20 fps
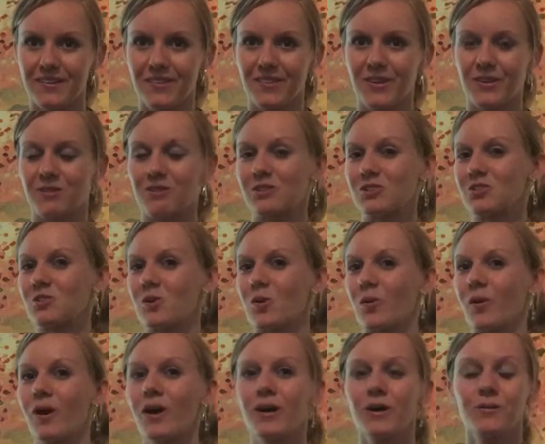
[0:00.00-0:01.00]
There was
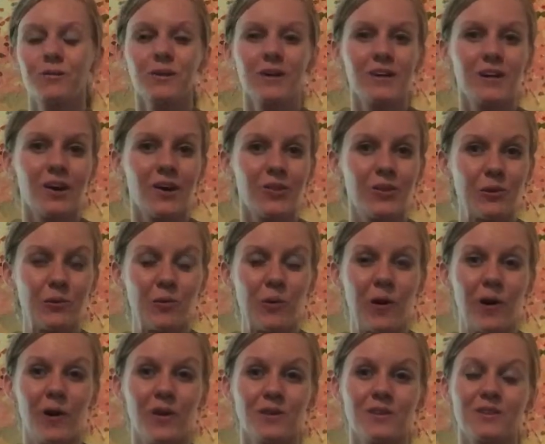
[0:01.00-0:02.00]
no artwork on the
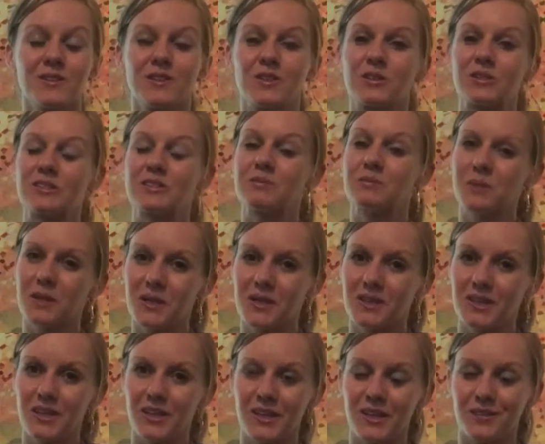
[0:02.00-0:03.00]
walls, there was
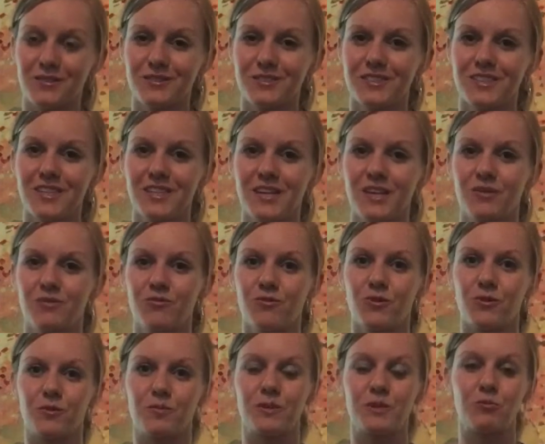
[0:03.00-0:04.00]
barely enough seating
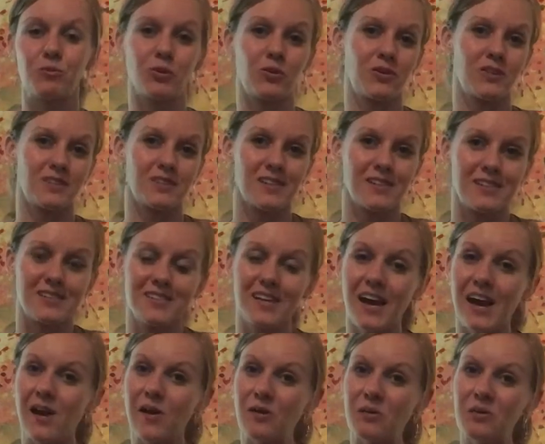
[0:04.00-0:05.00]
for people to sit
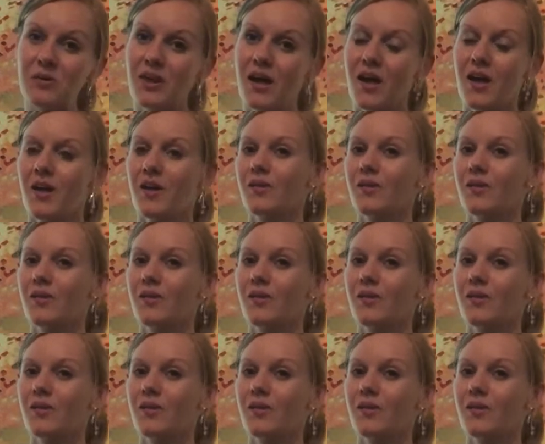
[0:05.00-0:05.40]
down,